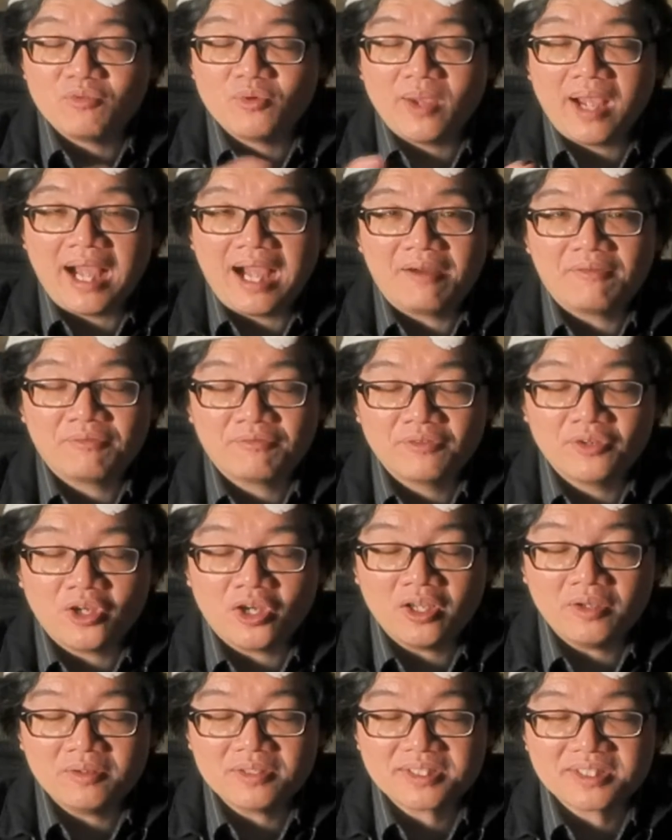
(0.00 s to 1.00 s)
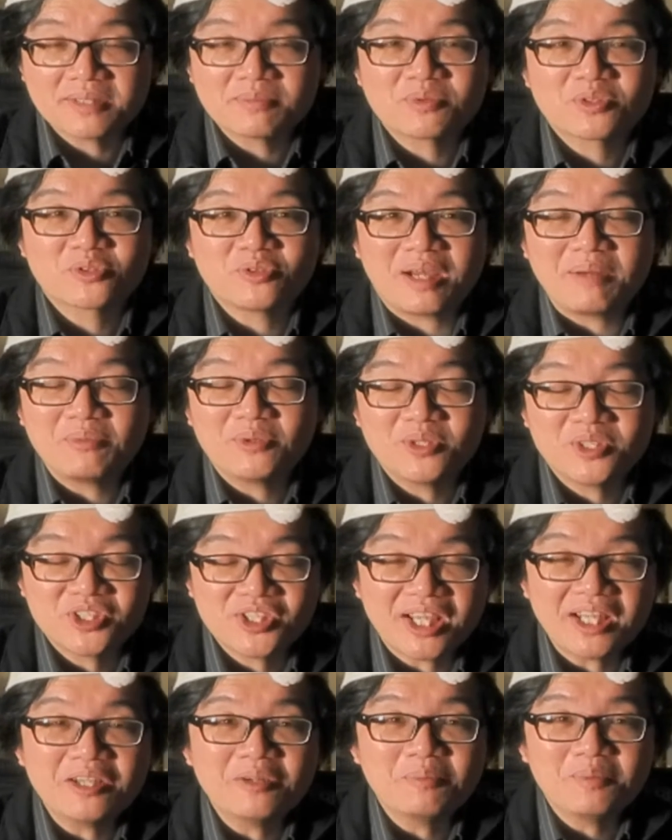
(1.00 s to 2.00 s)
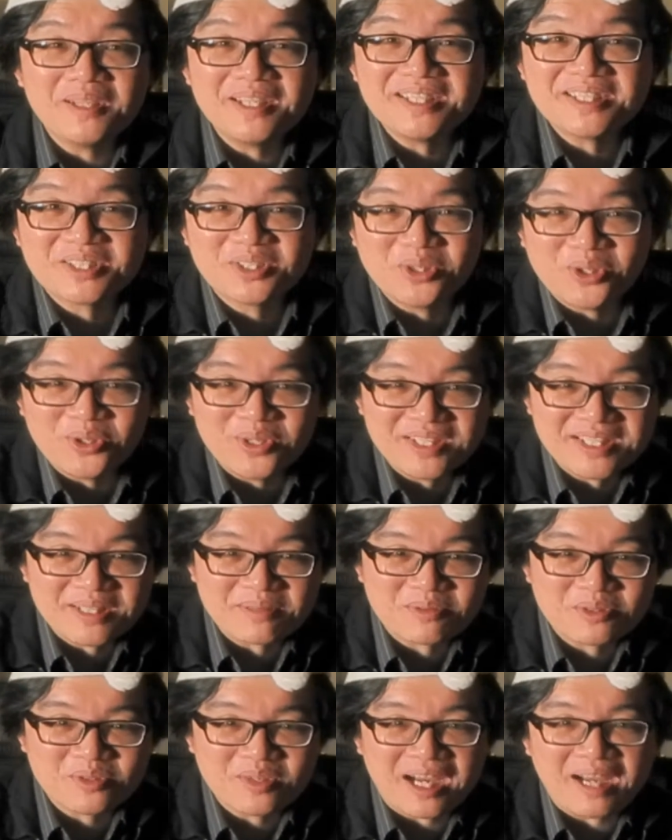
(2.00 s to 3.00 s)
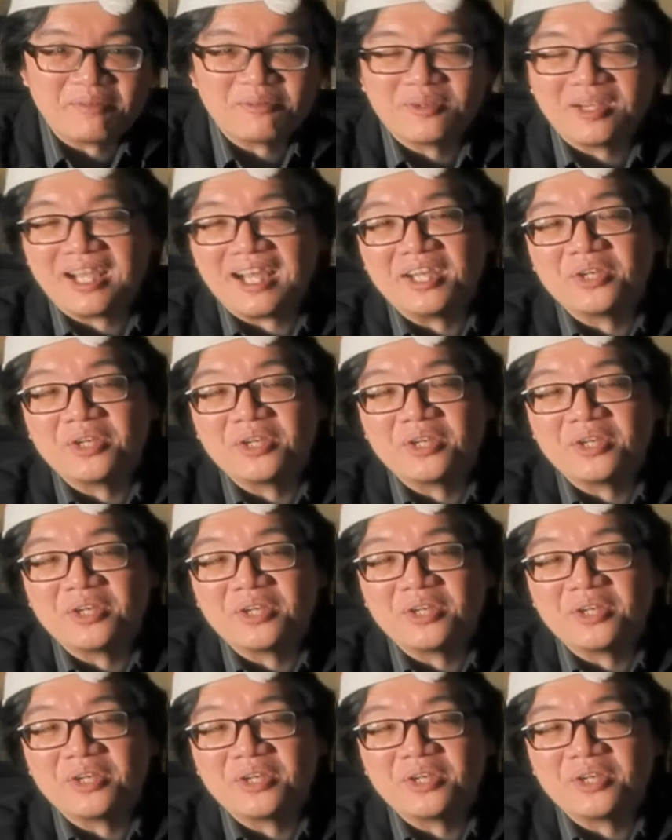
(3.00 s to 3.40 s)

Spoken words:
you have not subscribed to the channel, please go and subscribe, right?